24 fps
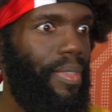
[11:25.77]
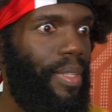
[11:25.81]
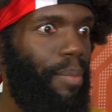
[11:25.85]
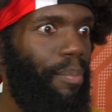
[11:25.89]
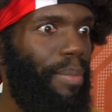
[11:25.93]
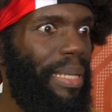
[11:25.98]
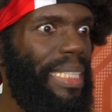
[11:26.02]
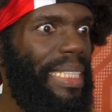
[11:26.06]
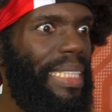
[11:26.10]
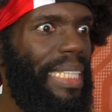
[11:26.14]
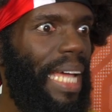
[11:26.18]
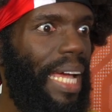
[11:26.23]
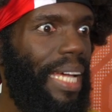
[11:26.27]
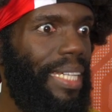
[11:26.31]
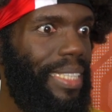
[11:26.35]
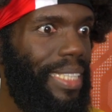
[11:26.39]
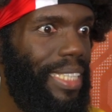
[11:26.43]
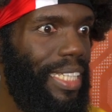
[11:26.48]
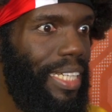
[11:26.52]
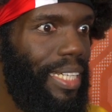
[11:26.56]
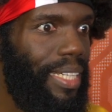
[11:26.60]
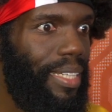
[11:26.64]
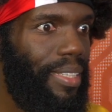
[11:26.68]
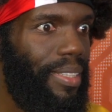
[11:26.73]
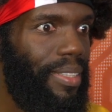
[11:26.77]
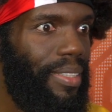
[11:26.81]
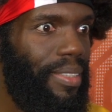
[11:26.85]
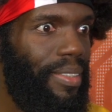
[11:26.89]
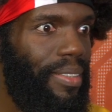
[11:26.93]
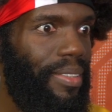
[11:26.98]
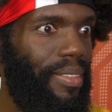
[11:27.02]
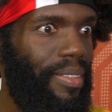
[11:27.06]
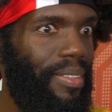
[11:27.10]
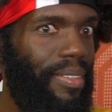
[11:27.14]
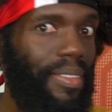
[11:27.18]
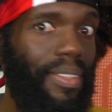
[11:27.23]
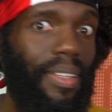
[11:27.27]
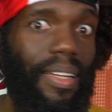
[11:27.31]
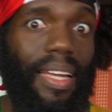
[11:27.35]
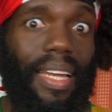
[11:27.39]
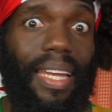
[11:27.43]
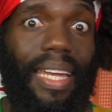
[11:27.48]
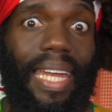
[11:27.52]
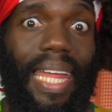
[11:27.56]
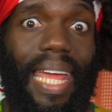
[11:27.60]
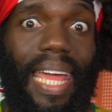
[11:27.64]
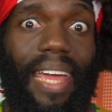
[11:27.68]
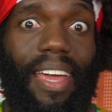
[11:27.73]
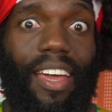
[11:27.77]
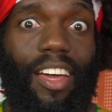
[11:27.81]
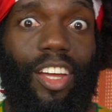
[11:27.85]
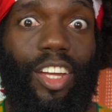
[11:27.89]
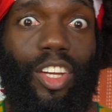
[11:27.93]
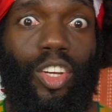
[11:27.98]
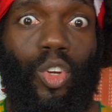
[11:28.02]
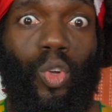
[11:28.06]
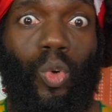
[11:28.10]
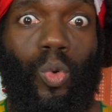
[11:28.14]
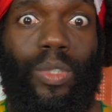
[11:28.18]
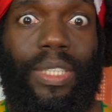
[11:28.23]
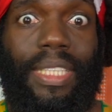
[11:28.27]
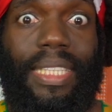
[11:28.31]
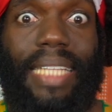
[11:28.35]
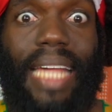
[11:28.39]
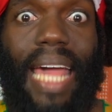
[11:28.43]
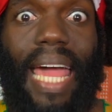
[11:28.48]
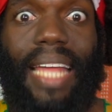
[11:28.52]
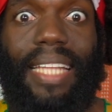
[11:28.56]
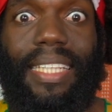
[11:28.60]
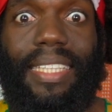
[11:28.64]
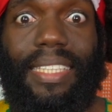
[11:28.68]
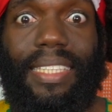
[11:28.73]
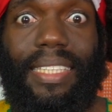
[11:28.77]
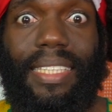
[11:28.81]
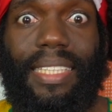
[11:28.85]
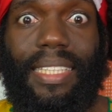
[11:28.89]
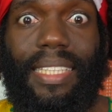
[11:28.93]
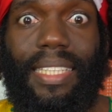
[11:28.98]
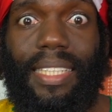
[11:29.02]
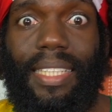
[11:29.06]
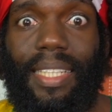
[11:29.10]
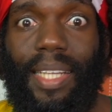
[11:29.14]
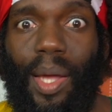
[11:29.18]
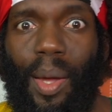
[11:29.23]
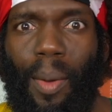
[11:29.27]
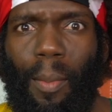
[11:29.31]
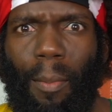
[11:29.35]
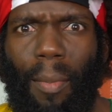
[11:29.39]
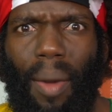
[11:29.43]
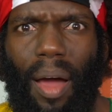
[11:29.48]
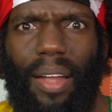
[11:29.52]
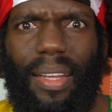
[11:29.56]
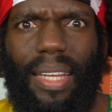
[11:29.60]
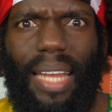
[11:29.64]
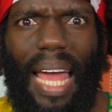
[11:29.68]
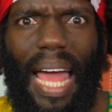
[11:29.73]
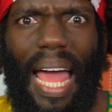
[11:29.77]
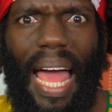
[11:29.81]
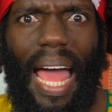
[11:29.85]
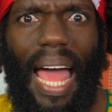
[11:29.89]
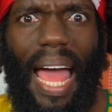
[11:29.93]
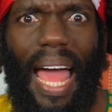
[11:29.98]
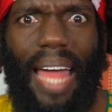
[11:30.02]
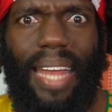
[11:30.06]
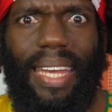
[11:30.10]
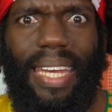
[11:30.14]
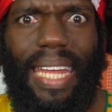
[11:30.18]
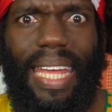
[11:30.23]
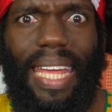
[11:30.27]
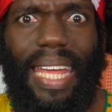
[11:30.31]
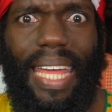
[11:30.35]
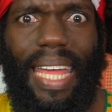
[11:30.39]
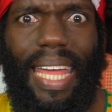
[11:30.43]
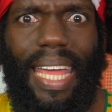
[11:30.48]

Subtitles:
Mr. Sir, they could do sets, but are they